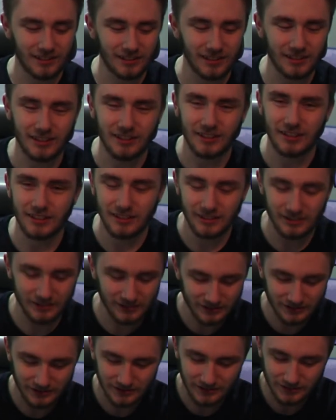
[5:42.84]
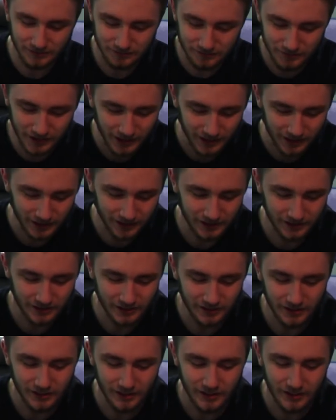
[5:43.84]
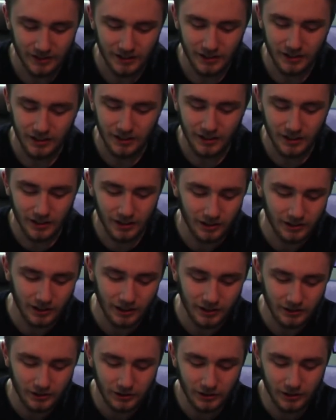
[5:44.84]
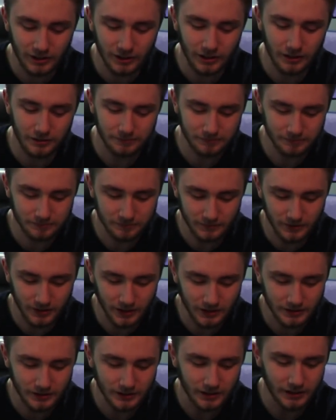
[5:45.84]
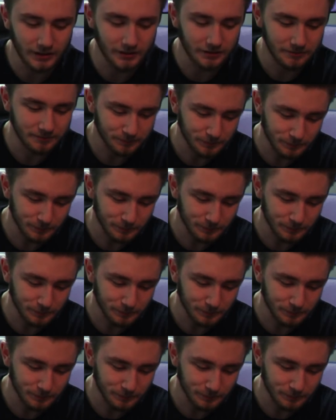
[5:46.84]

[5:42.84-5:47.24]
Like, man. Okay, turning it on. Let's see.